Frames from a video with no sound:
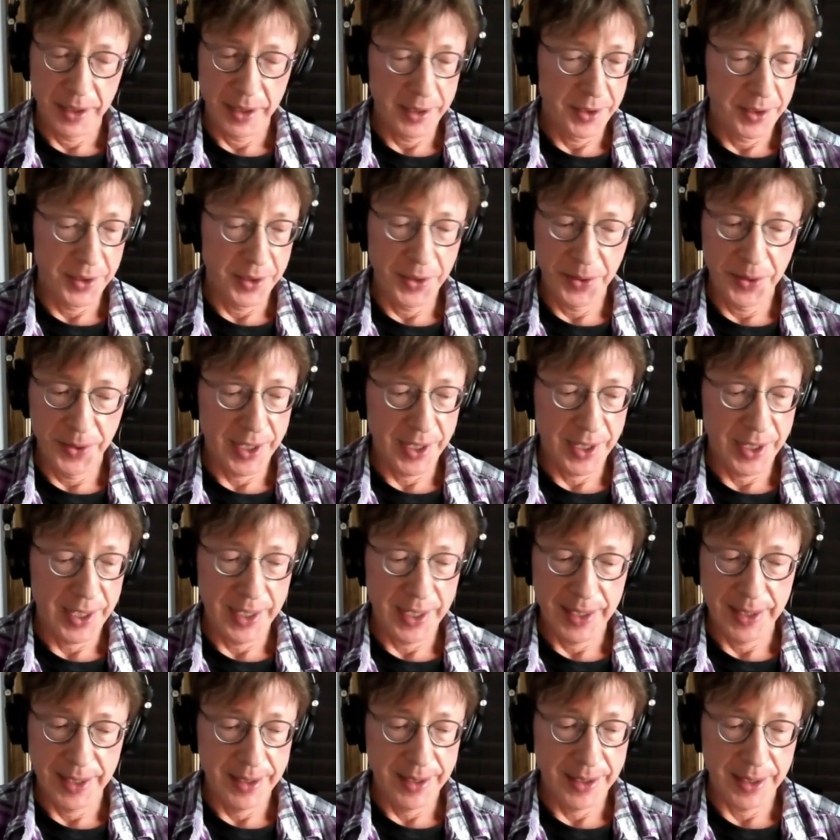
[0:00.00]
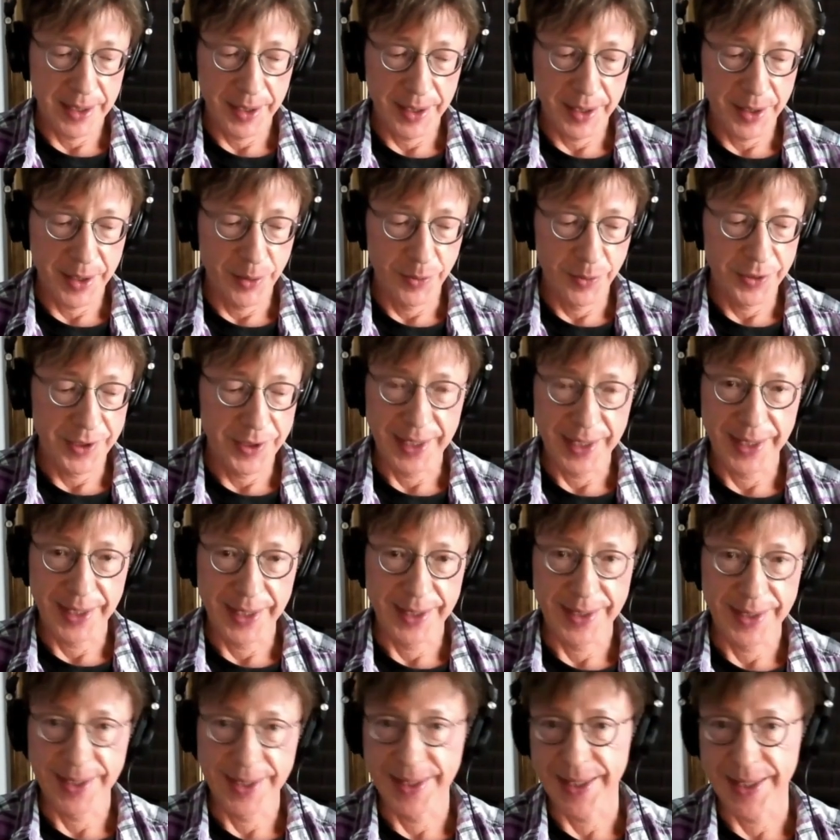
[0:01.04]
New York is a
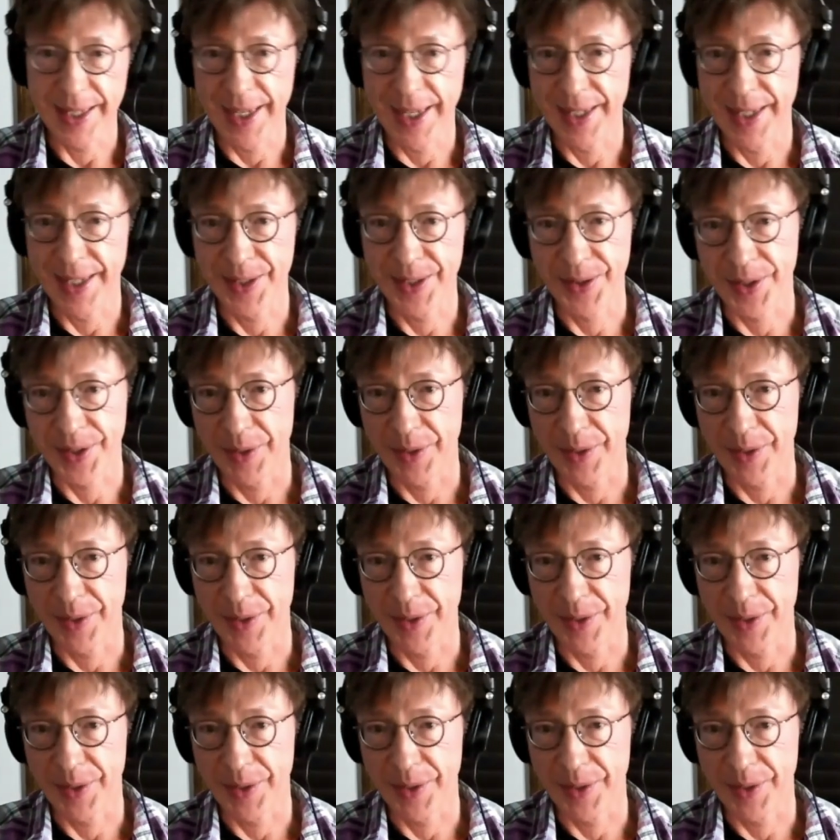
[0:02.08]
complete disaster.